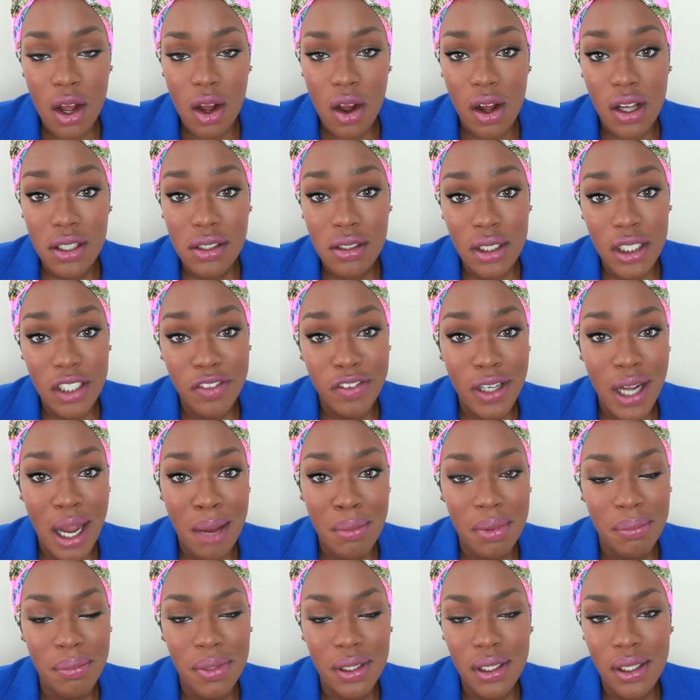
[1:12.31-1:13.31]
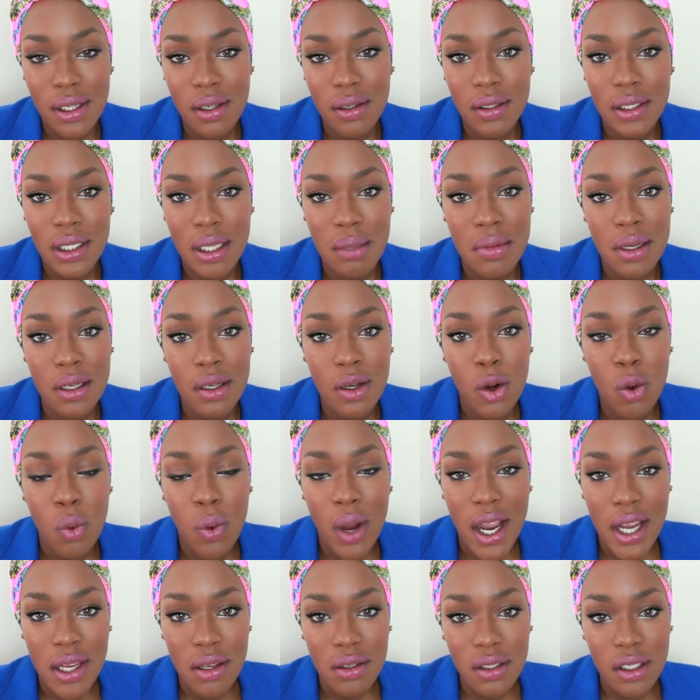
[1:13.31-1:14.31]
Also leave a comment below and let me know
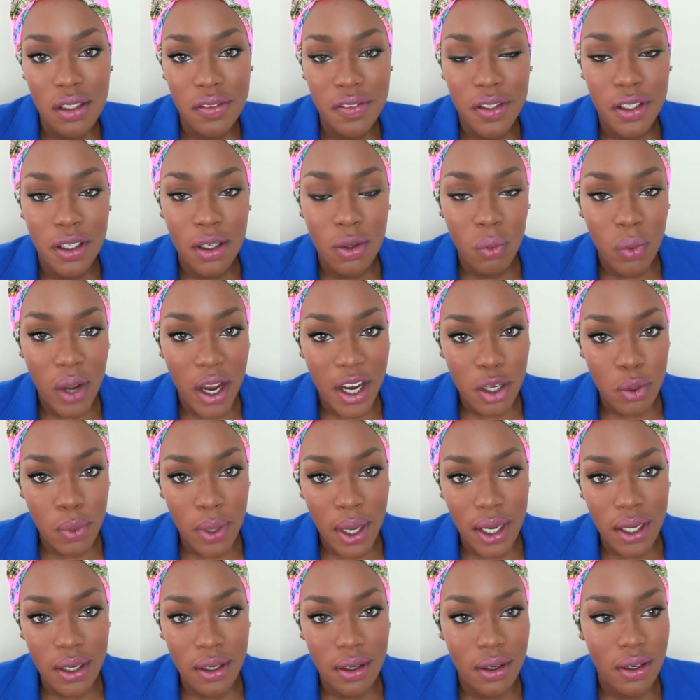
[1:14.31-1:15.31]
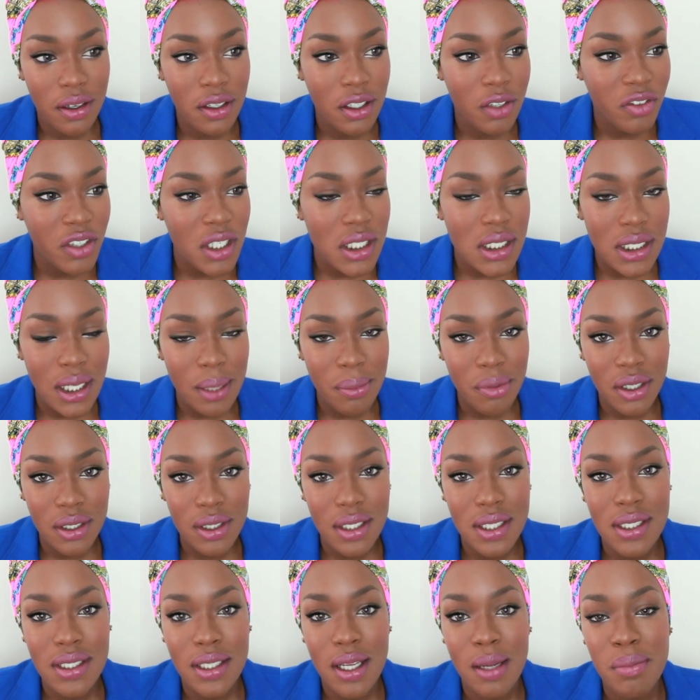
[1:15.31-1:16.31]
why you love her and why you hate her. And the reason I bring
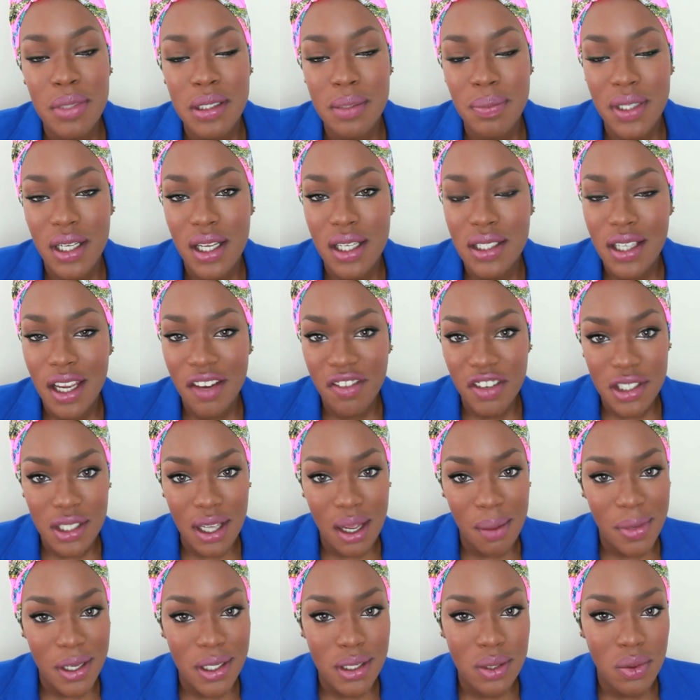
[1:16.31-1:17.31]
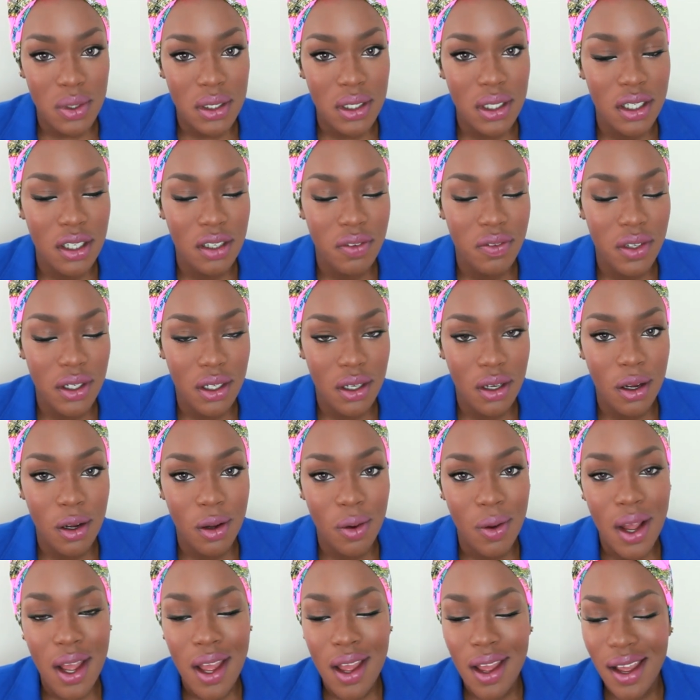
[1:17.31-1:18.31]
this up is because every time I do a Nicki video,